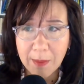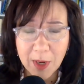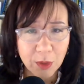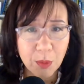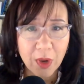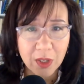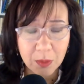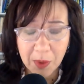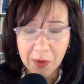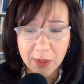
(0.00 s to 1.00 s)
Much more
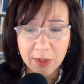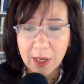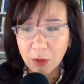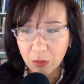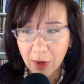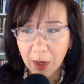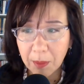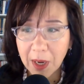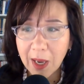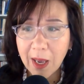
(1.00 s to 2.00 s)
experienced than
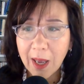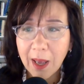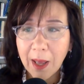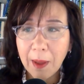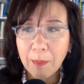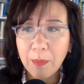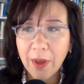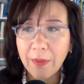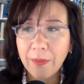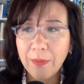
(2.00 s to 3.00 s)
Trump.
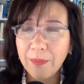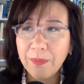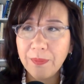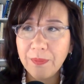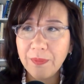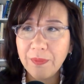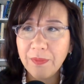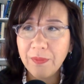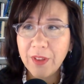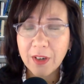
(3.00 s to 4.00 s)
But
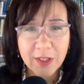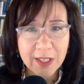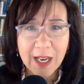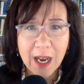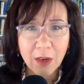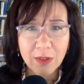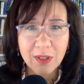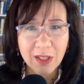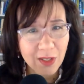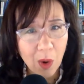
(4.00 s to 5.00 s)
their style
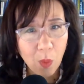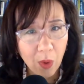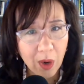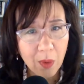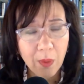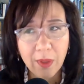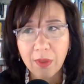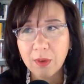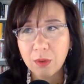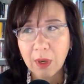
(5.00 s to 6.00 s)
does not work with
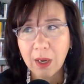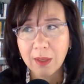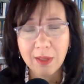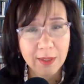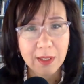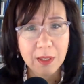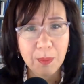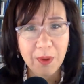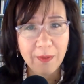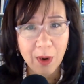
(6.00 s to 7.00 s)
the
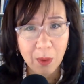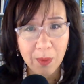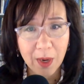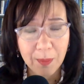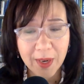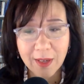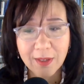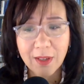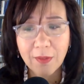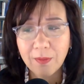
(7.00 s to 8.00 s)
CCP very well because
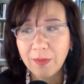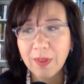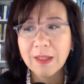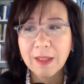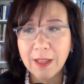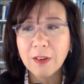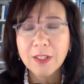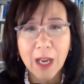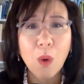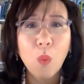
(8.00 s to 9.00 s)
their
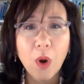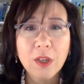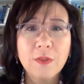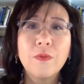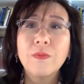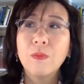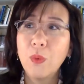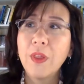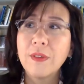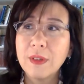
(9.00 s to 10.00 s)
style works
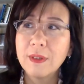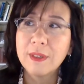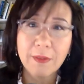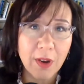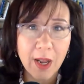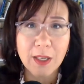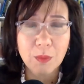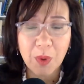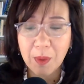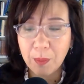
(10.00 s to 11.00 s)
with civilized
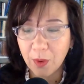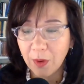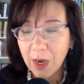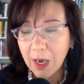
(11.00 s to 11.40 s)
people.